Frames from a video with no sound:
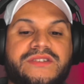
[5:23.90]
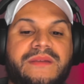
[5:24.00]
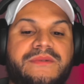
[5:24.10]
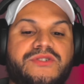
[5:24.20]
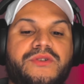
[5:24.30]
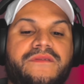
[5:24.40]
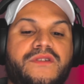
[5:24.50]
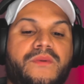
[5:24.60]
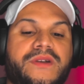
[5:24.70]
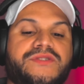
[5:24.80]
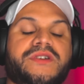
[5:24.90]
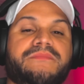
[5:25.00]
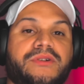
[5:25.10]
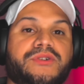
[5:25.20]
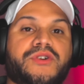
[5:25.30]
Let me show you a few ways you
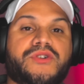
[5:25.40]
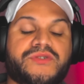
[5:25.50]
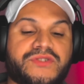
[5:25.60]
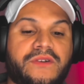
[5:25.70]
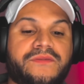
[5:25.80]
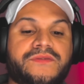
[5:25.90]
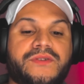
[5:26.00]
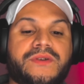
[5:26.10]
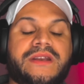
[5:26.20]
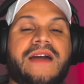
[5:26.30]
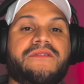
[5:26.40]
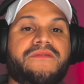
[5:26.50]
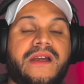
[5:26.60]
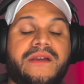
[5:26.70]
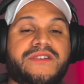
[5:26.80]
can build her yourself so you can have a
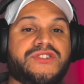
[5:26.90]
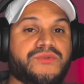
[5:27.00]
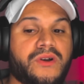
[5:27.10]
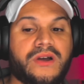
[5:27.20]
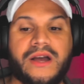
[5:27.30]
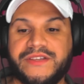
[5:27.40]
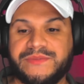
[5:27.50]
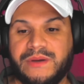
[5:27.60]
very strong Ice